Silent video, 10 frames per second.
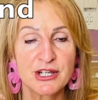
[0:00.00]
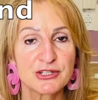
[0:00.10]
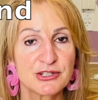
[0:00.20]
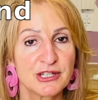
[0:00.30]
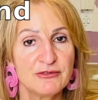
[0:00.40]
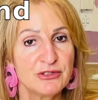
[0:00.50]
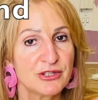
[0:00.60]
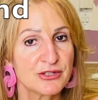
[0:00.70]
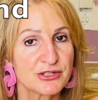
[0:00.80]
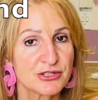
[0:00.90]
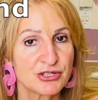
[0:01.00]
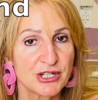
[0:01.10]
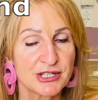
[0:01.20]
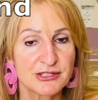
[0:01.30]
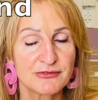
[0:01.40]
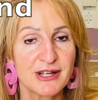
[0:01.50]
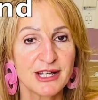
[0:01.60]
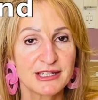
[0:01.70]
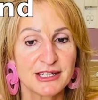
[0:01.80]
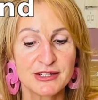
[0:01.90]
to give you those suggestive
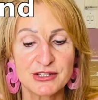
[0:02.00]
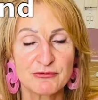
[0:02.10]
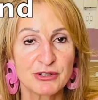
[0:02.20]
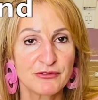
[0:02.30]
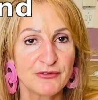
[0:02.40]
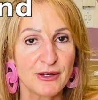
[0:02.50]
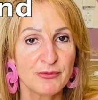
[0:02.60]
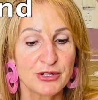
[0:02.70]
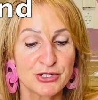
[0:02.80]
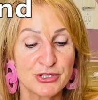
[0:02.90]
ideas of what fabrics